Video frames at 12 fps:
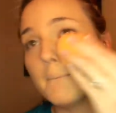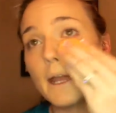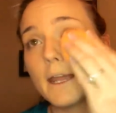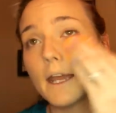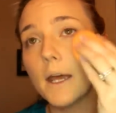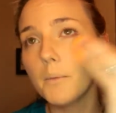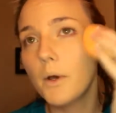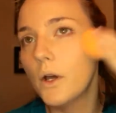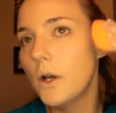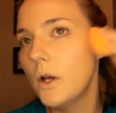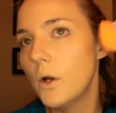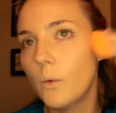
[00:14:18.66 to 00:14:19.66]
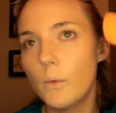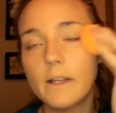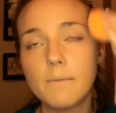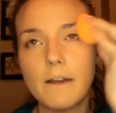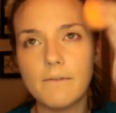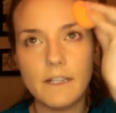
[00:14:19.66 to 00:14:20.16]
makeup
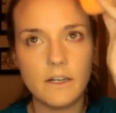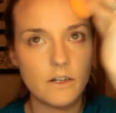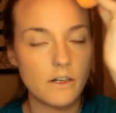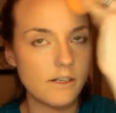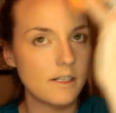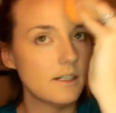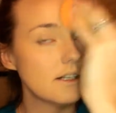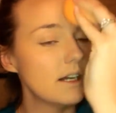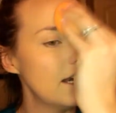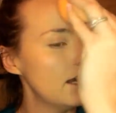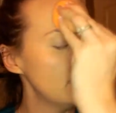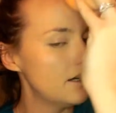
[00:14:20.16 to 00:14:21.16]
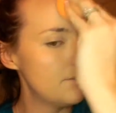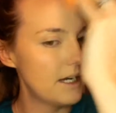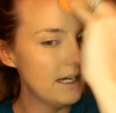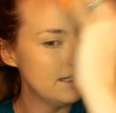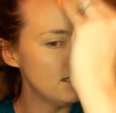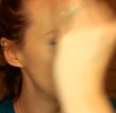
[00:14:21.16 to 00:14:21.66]
with my fingers is a good idea,
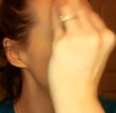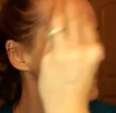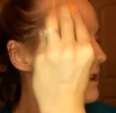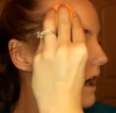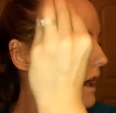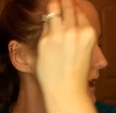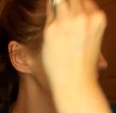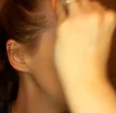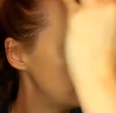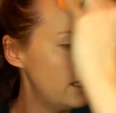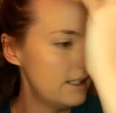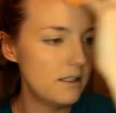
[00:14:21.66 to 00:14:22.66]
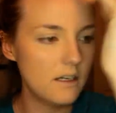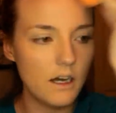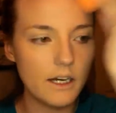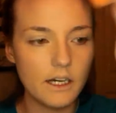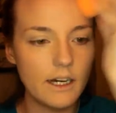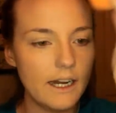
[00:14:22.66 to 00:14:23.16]
because it's just not. It's
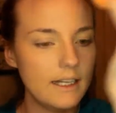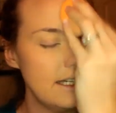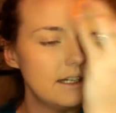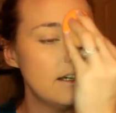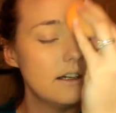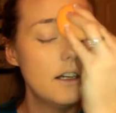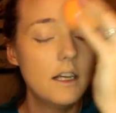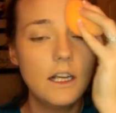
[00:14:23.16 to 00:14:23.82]
not a good idea